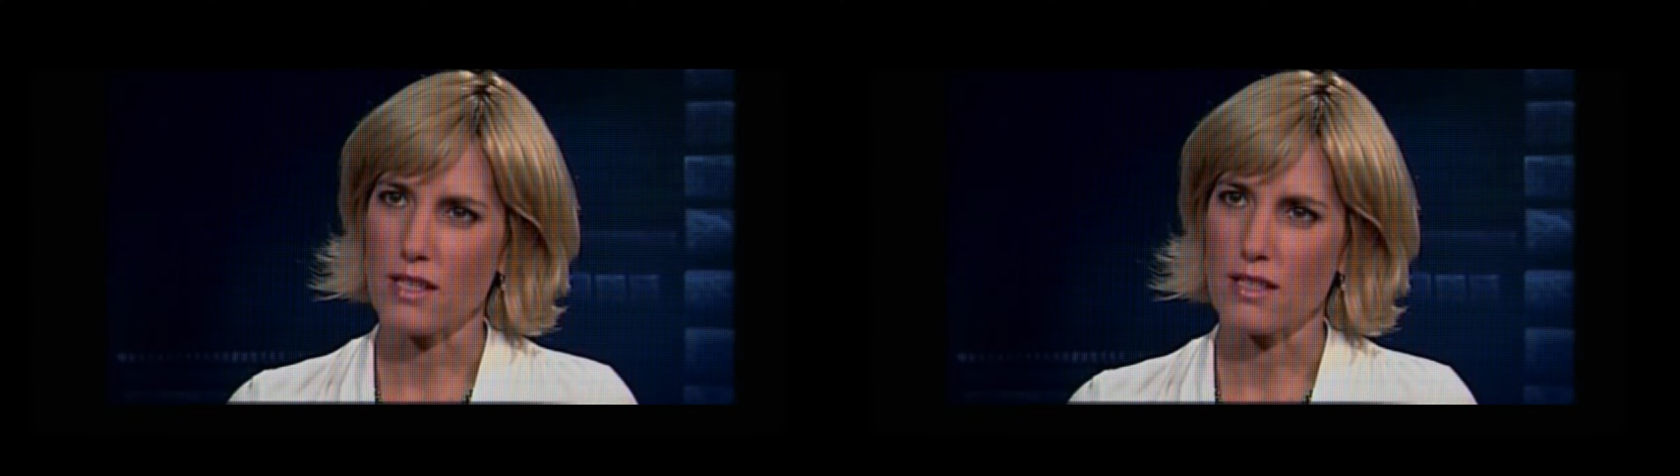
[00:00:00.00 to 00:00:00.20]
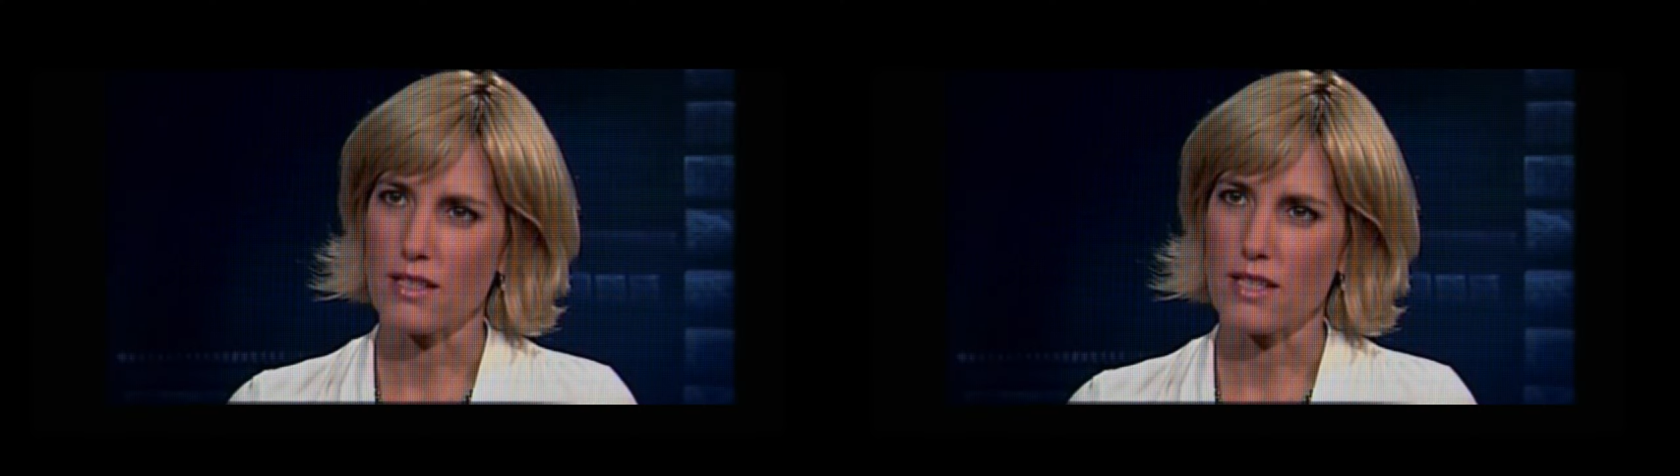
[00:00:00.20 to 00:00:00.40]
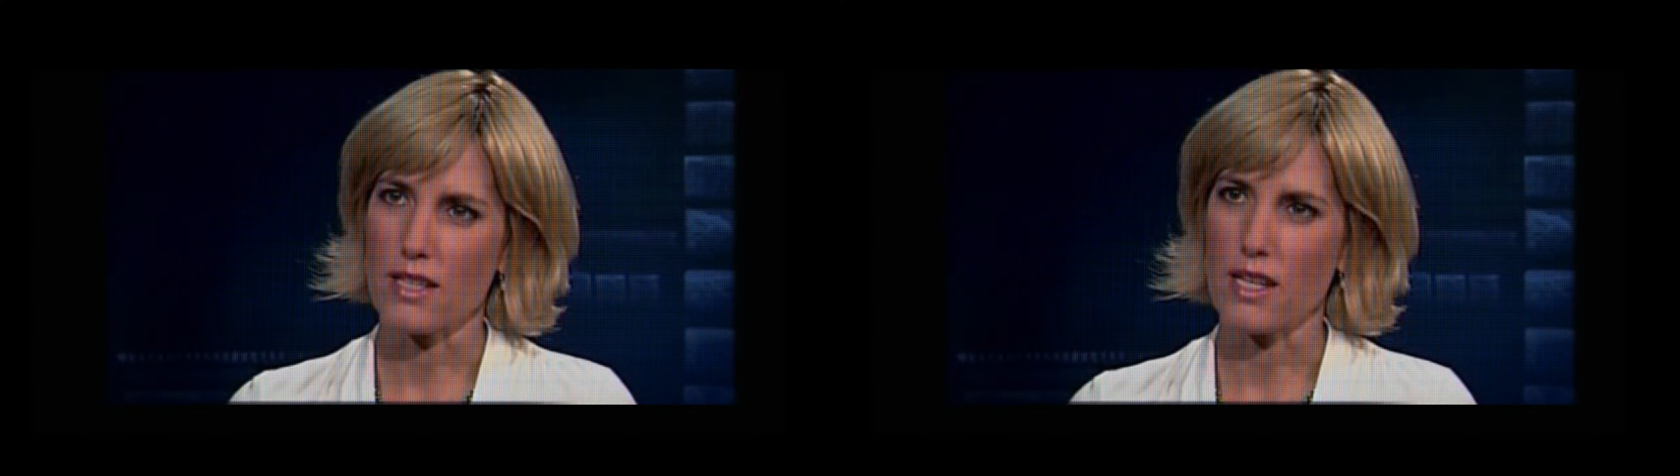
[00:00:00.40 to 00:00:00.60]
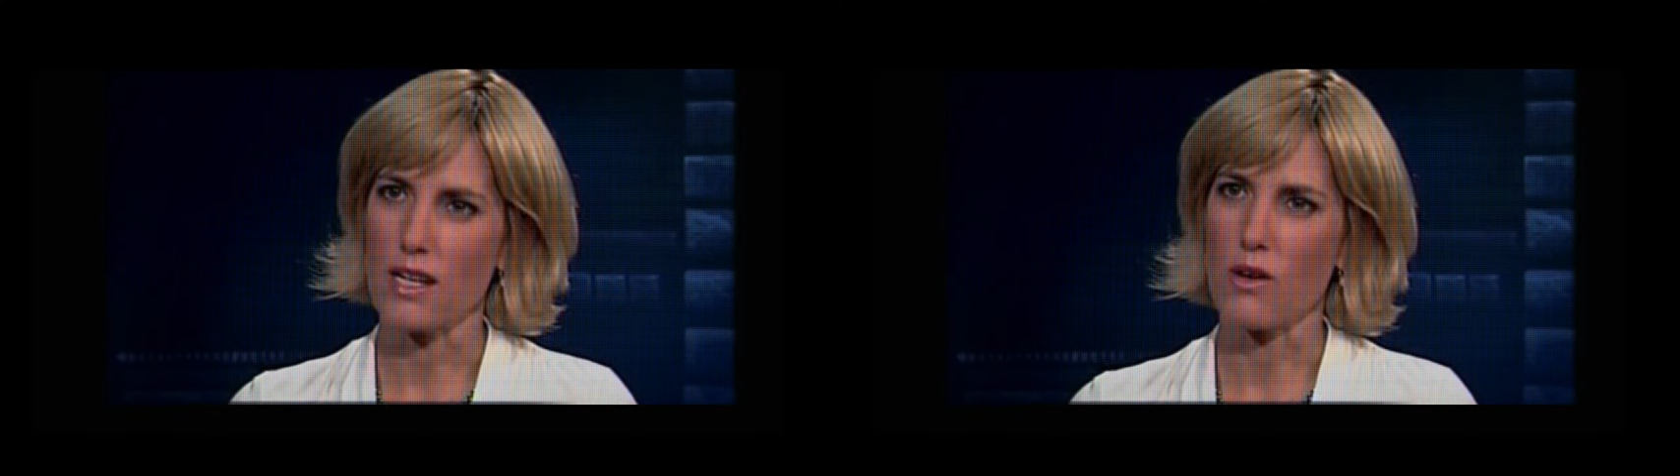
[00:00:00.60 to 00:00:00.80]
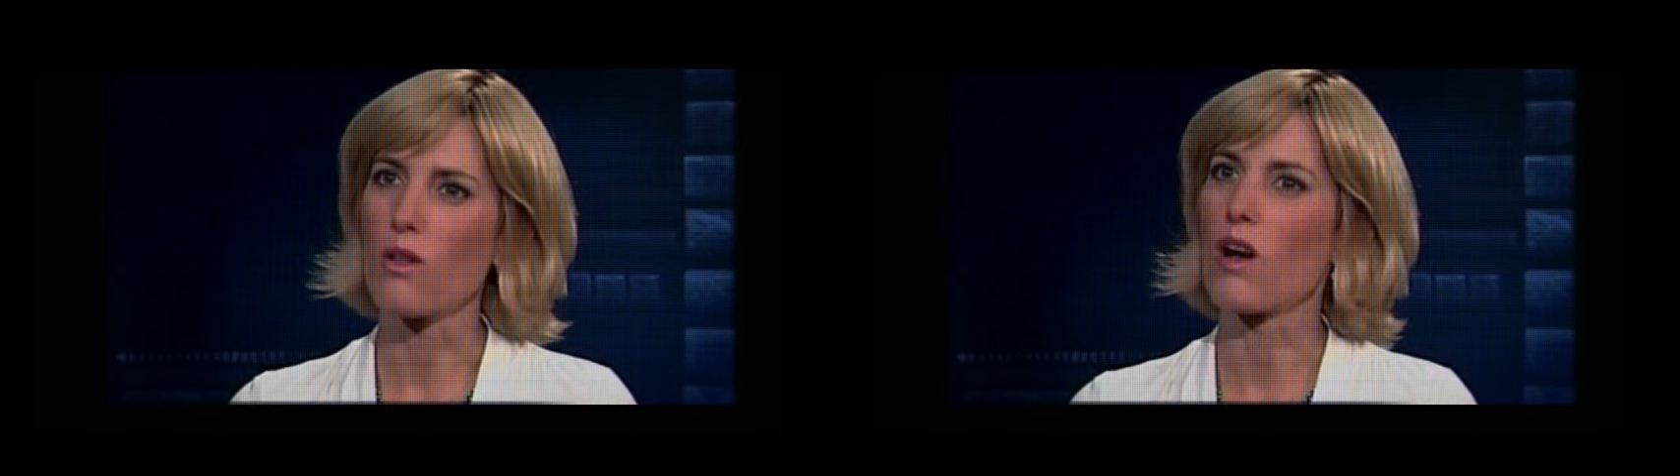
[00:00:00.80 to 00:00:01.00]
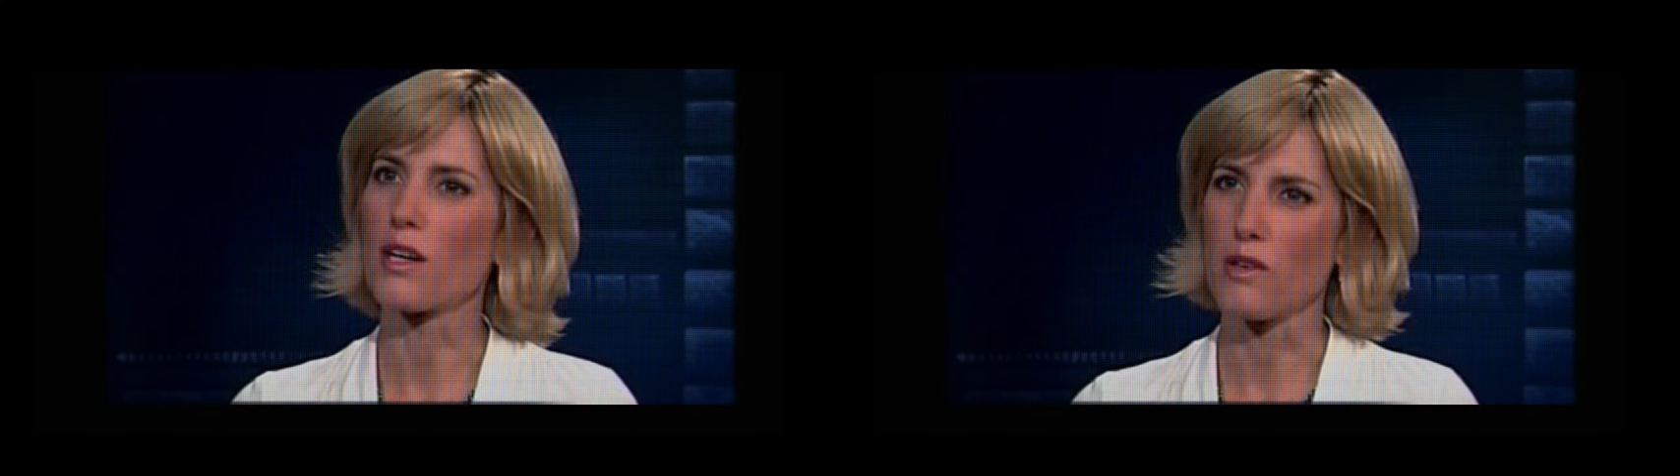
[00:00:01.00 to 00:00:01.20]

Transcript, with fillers: and then no longer at